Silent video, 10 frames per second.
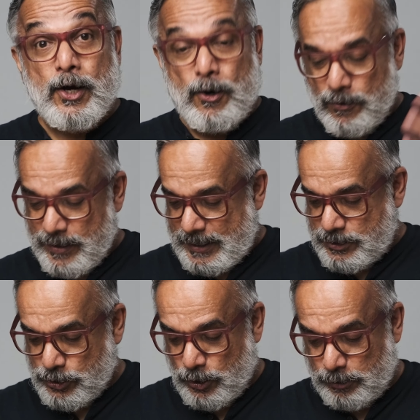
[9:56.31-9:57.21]
All right,
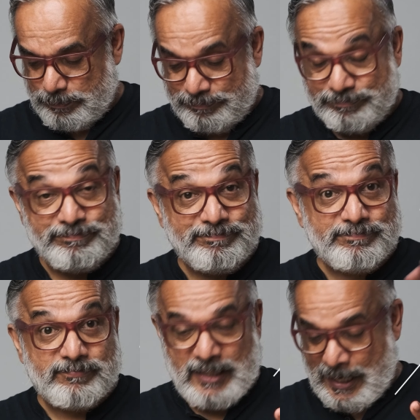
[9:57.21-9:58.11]
so
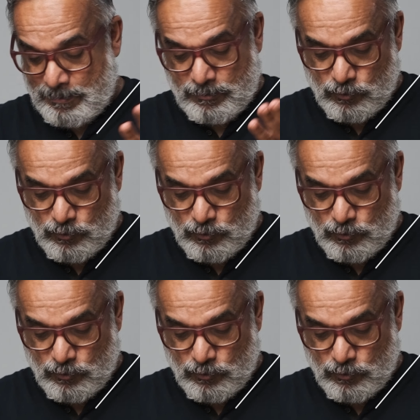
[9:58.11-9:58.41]
I'm